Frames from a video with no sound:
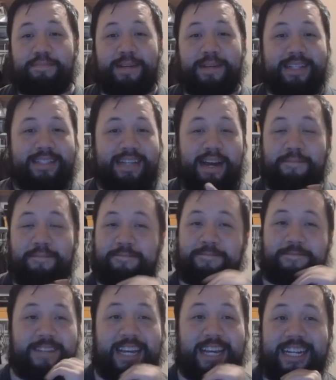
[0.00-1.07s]
tap,
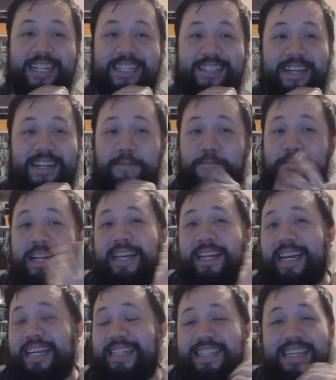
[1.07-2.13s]
and it's like a minute
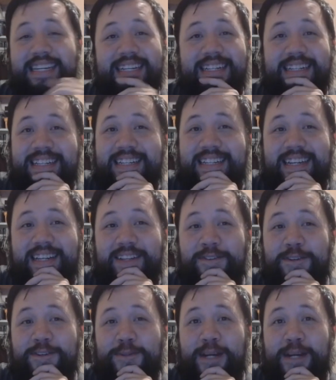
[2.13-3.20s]
18 in the
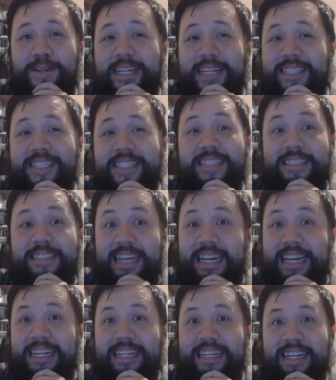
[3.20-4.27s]
first round. It's
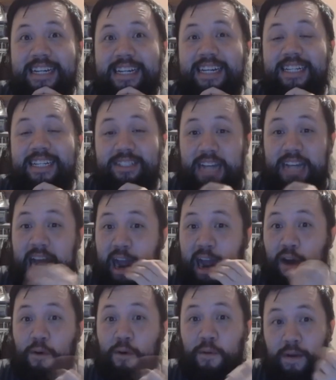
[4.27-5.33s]
insane, just
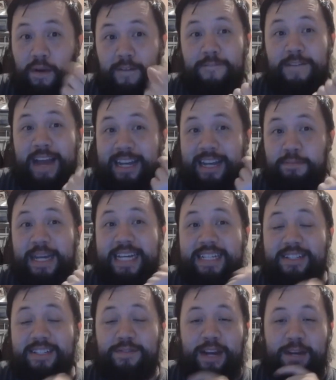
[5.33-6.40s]
how fast paced
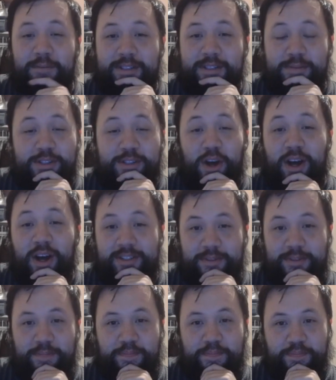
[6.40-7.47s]
this fight was. It was
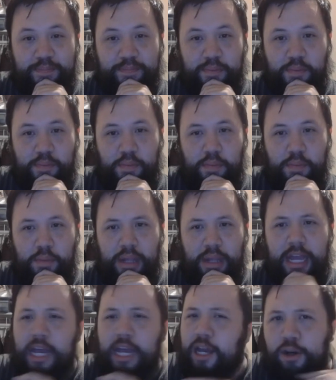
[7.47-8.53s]
awesome.
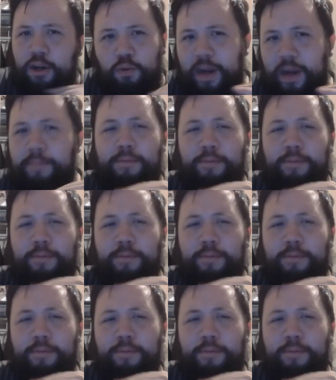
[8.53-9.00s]
Great,